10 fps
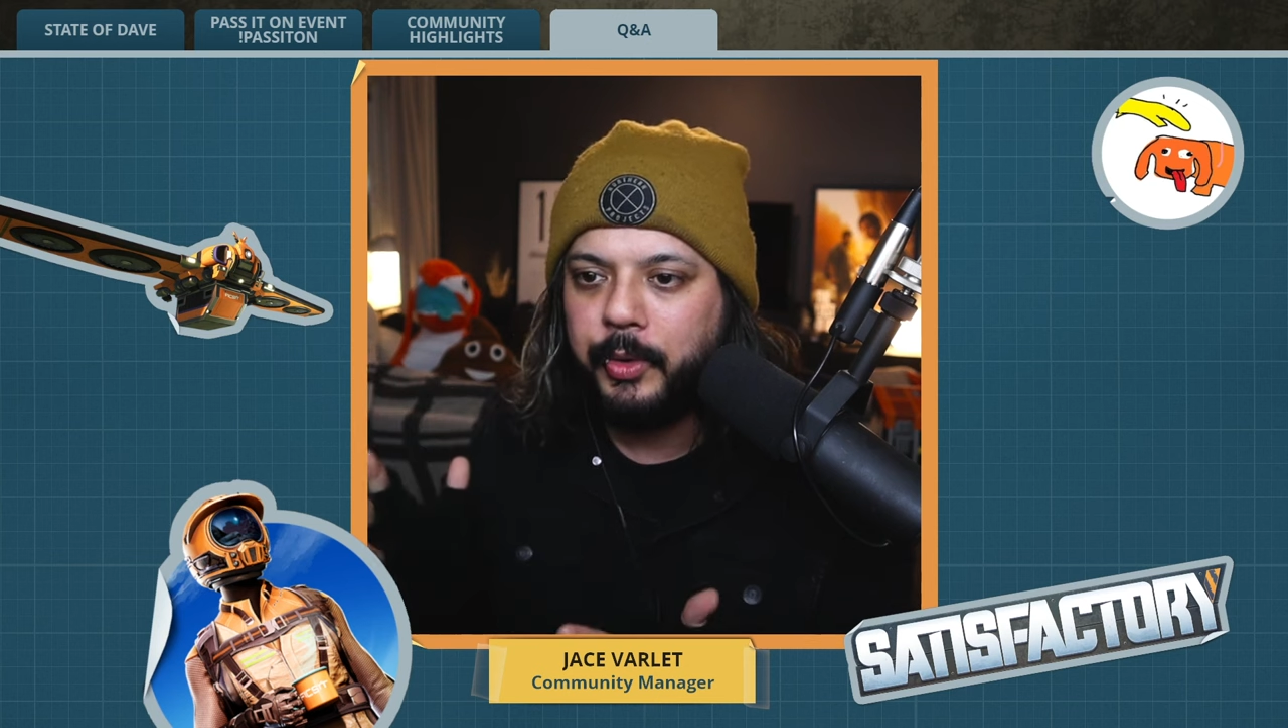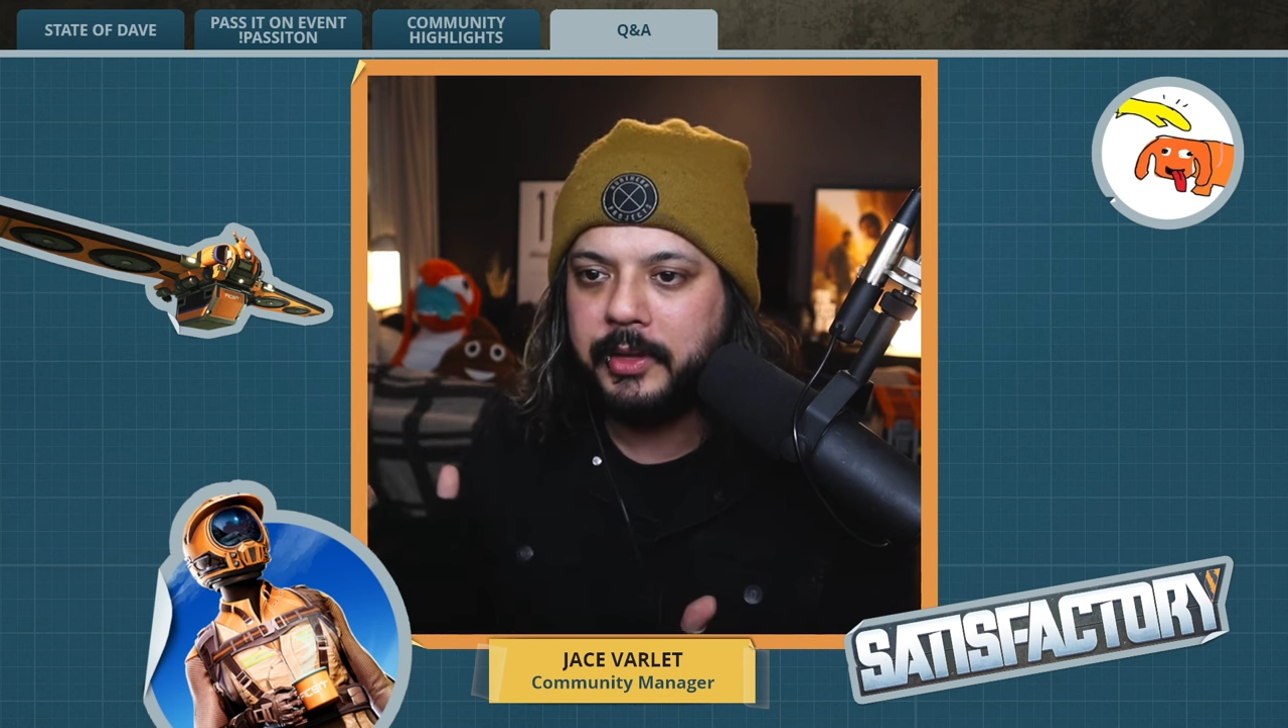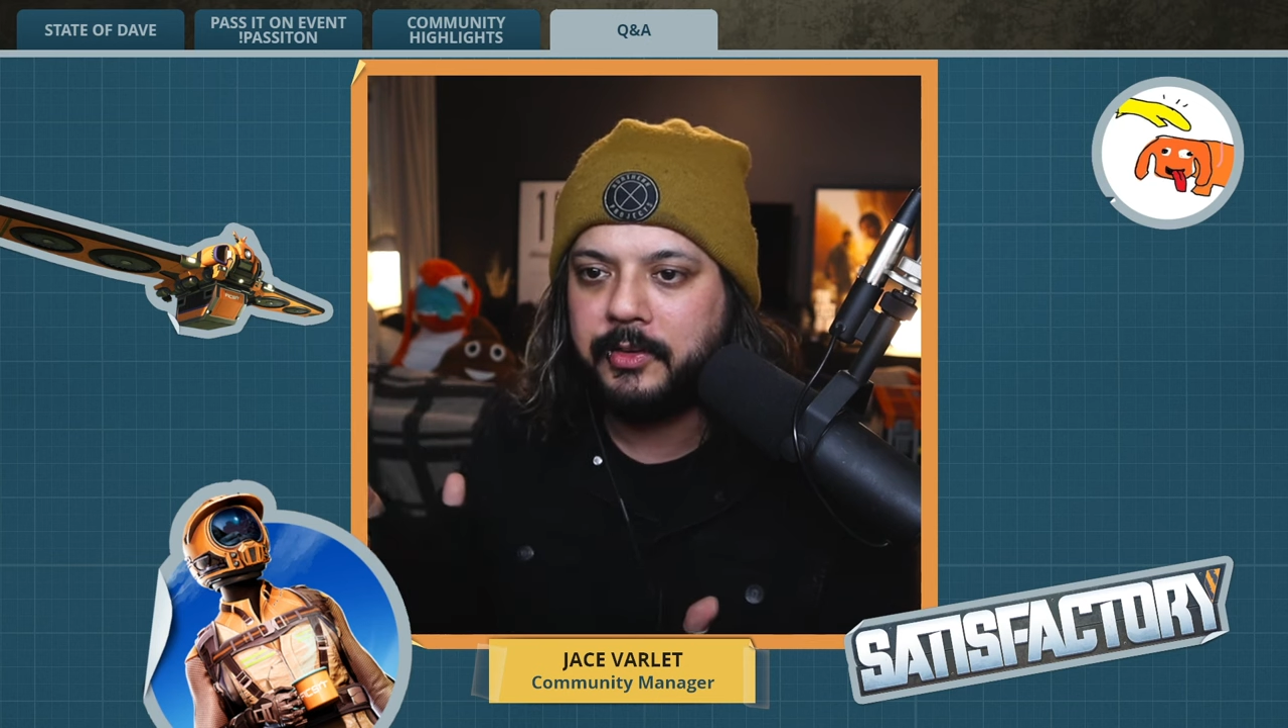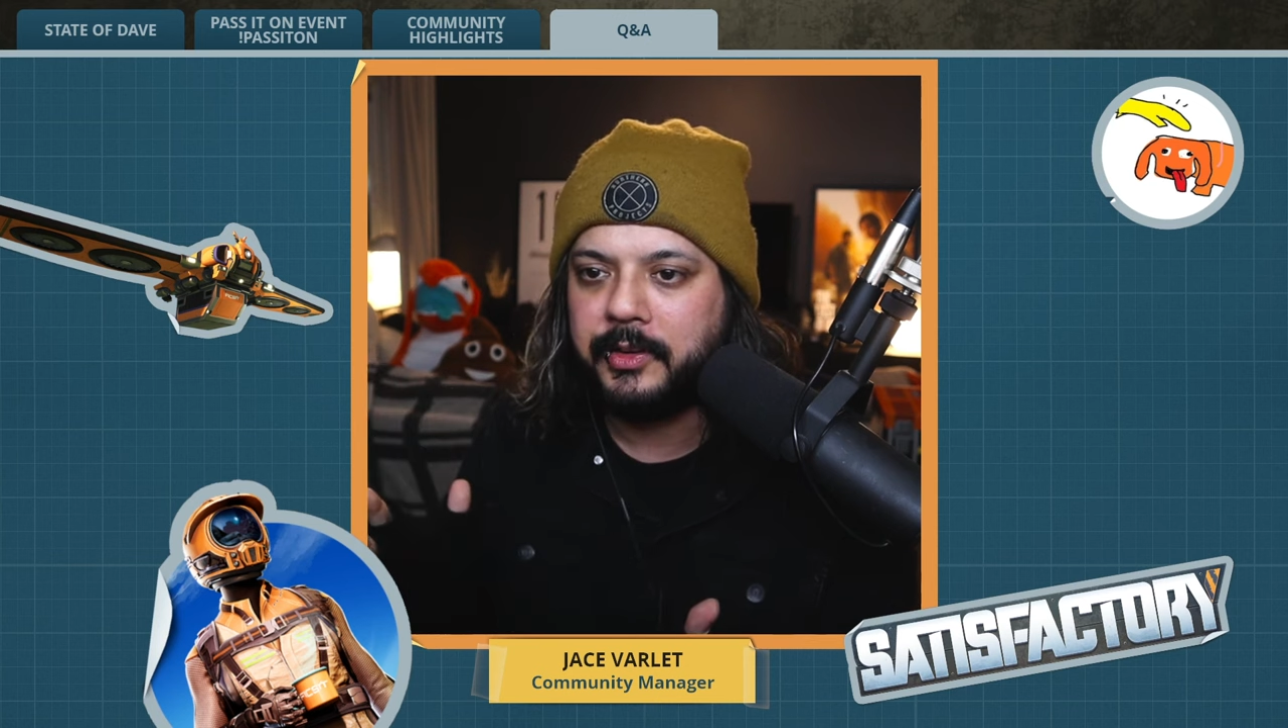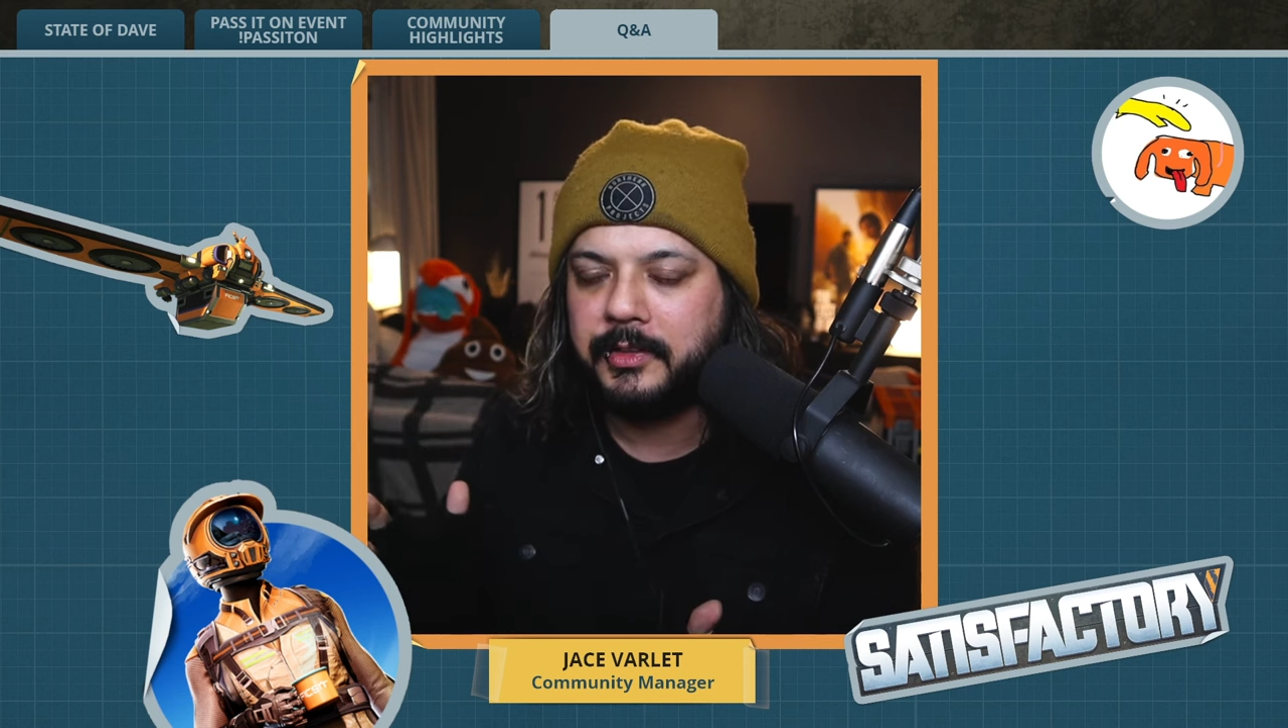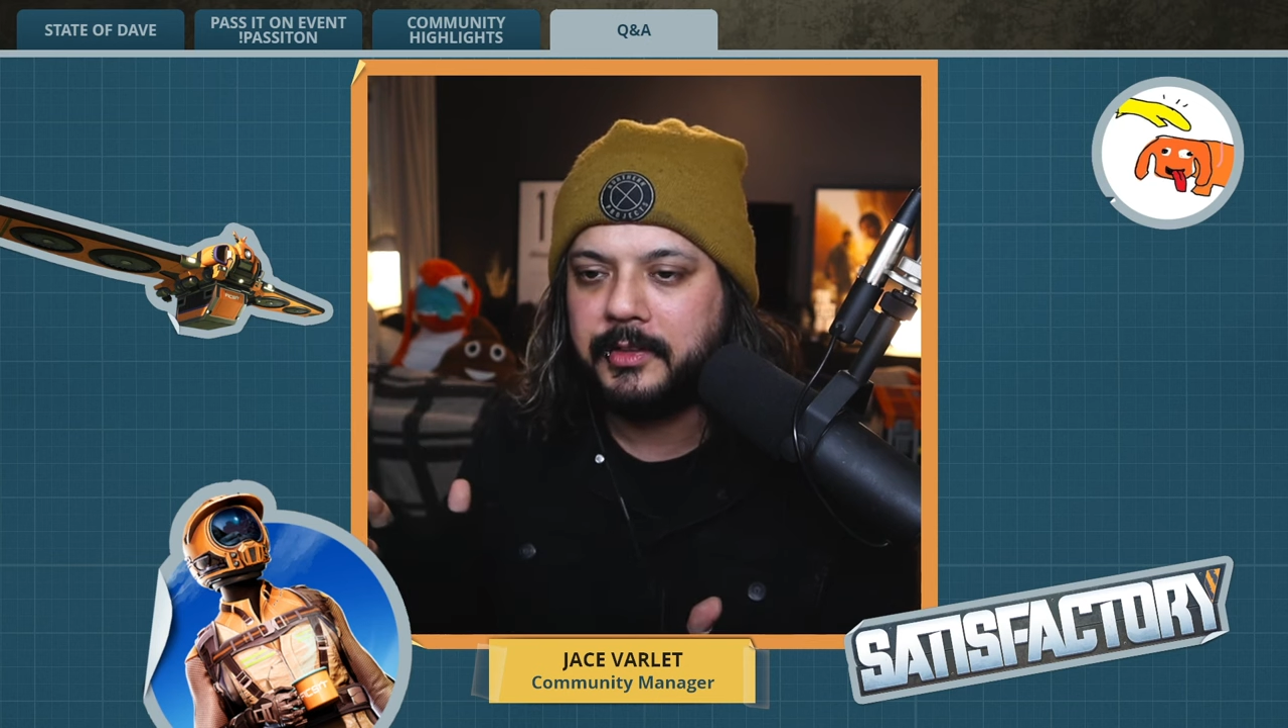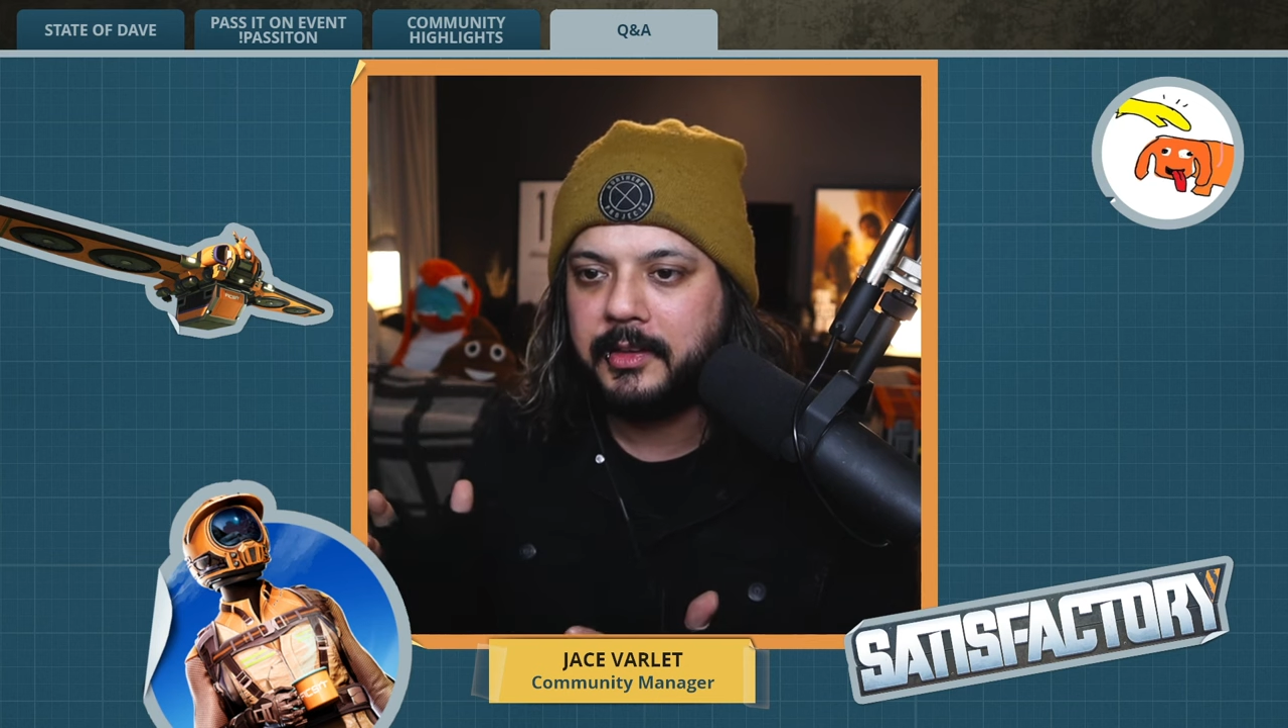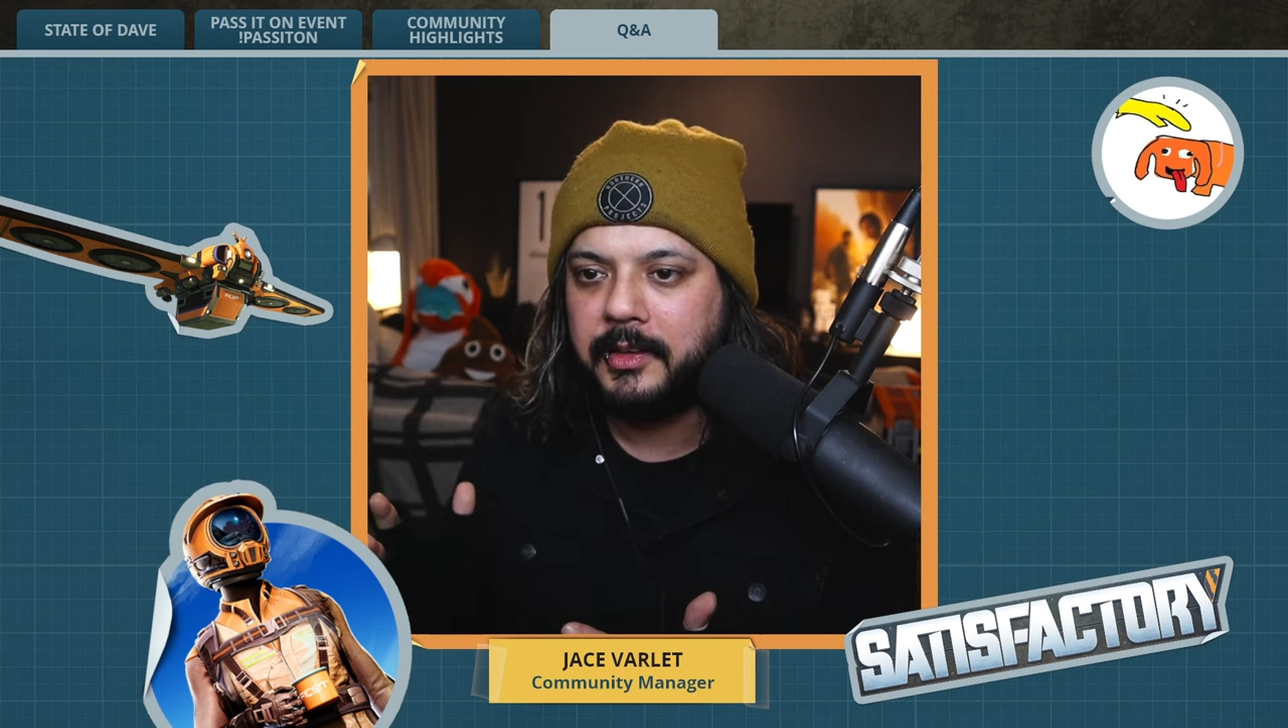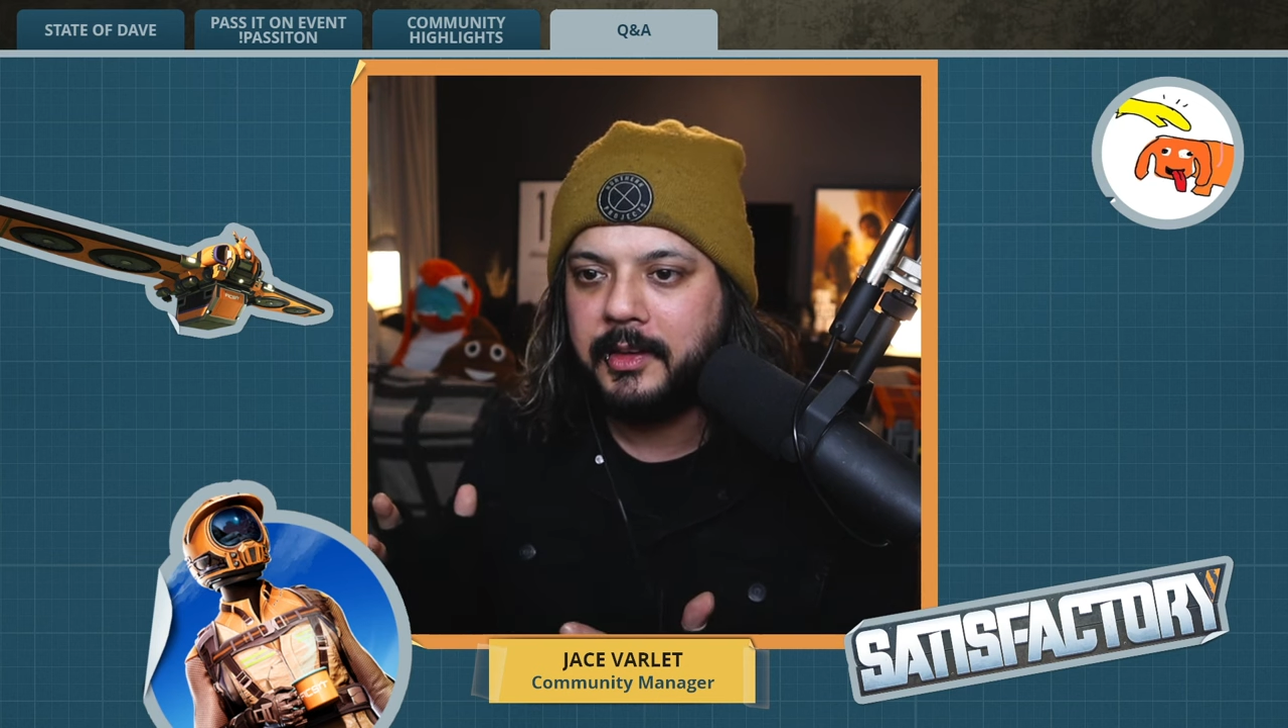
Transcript: interest